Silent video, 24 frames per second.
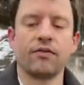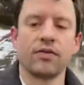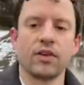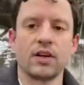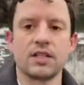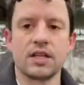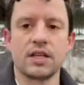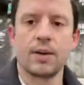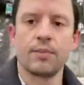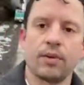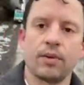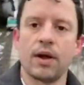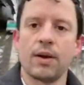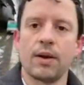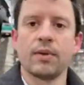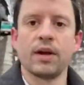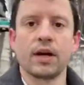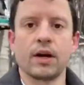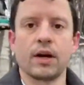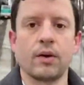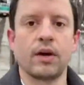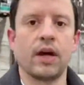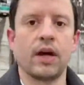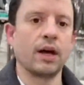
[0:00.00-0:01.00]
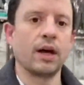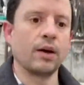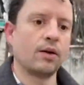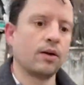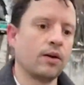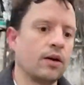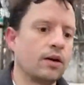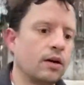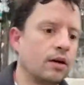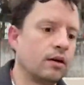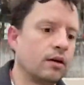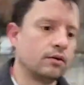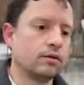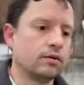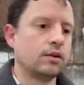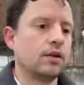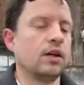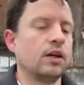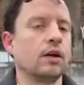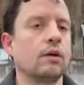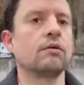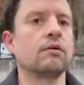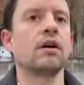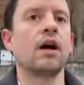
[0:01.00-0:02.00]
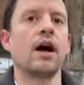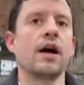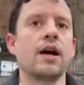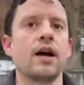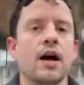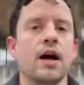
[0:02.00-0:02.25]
example, I'm like, okay, you know, I